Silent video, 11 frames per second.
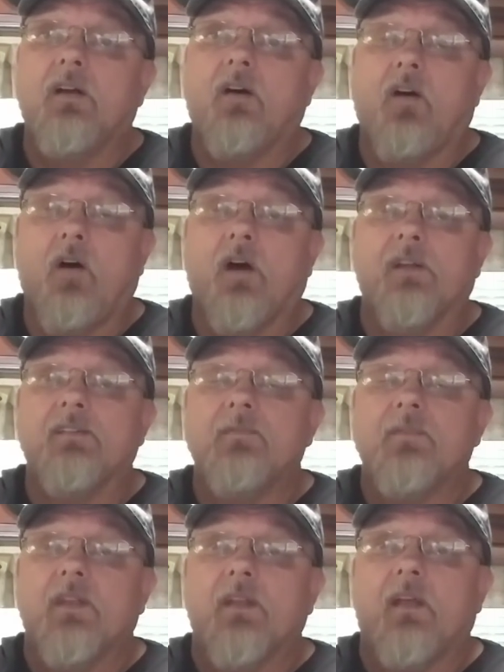on
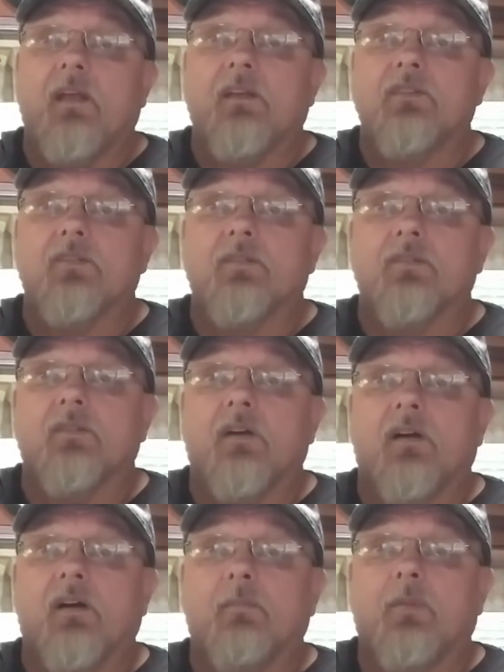and
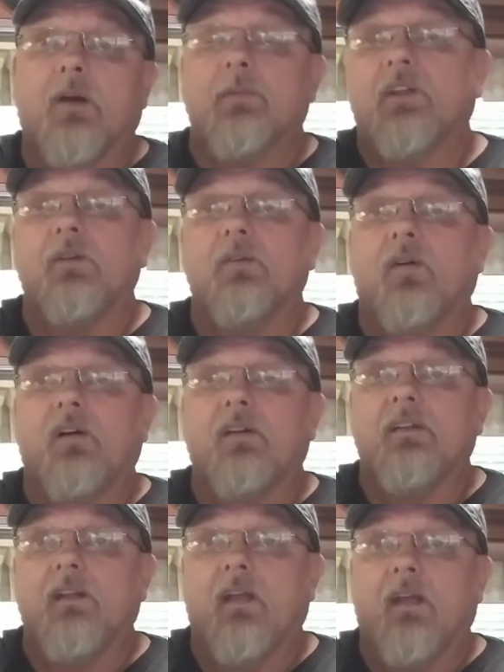your barbecue on,
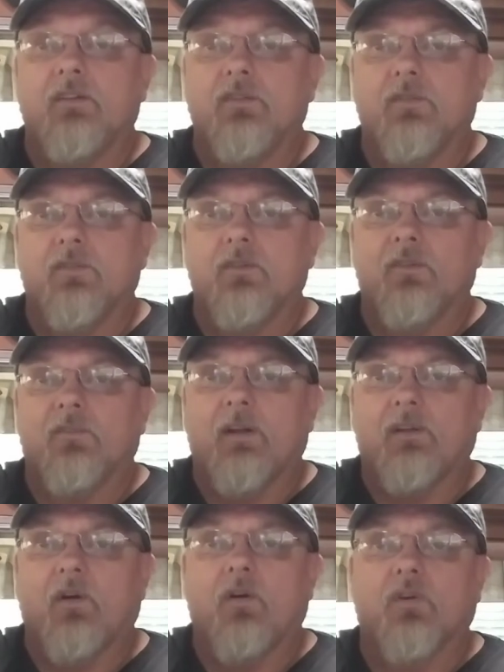and you're
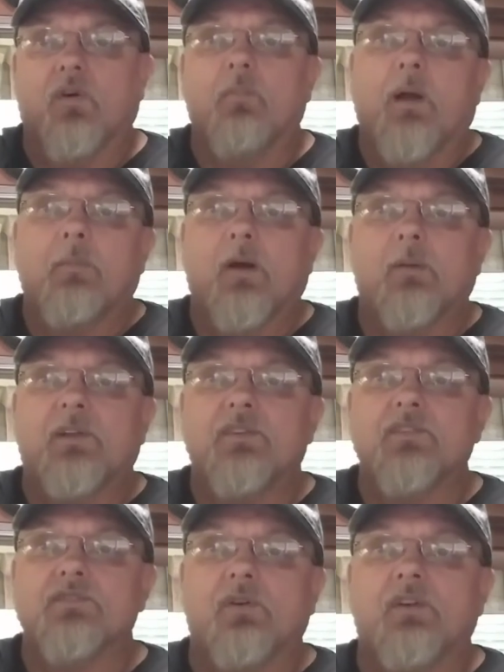finding, oh no, my barbecue's
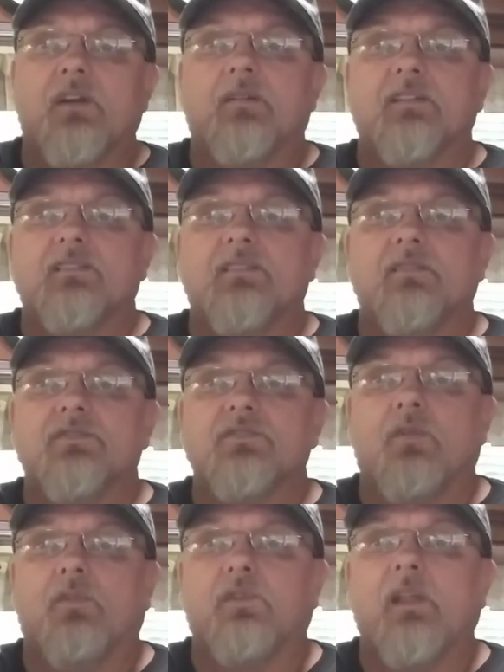no good, there's no
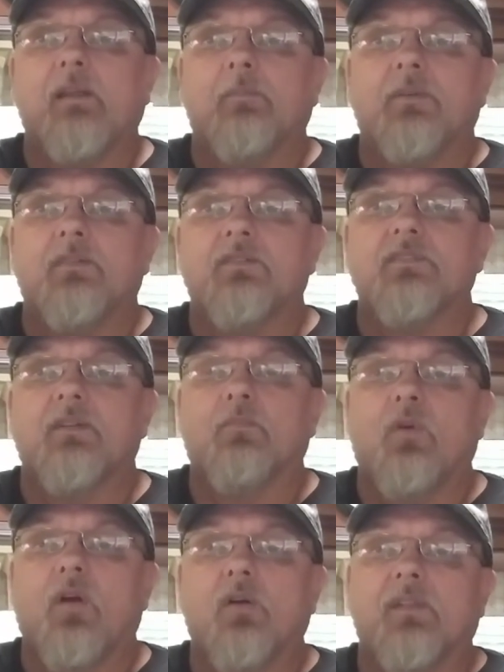flame, there's something
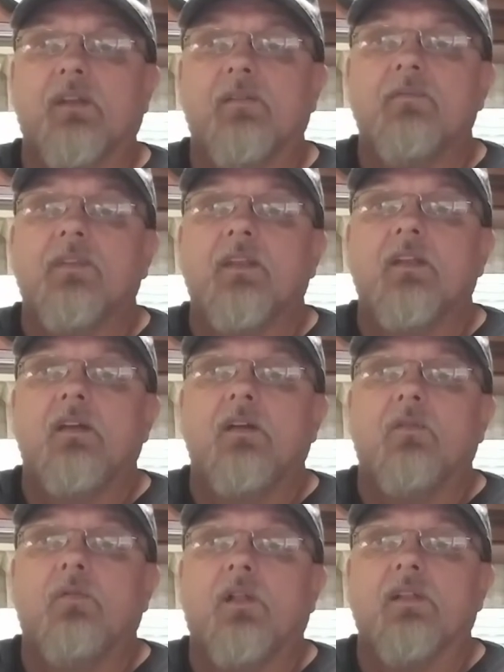wrong with it.
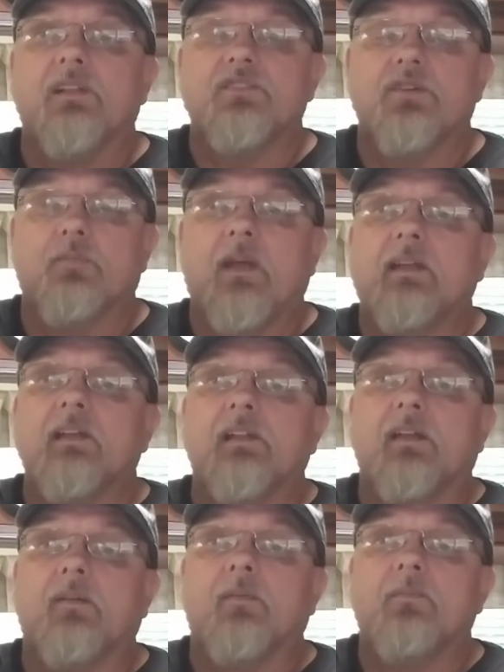Well, it's your
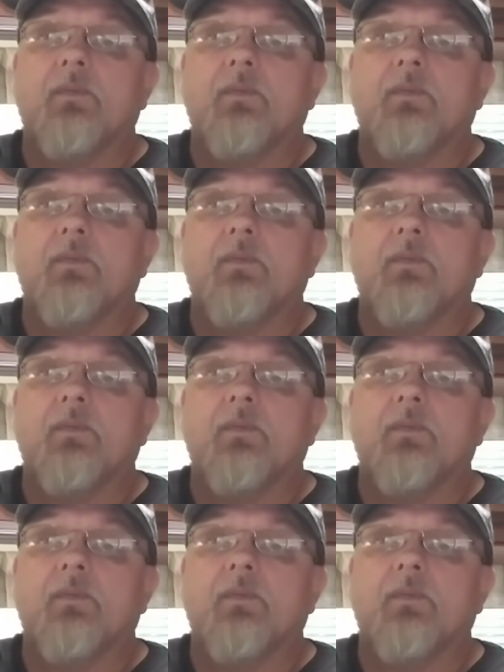regulator.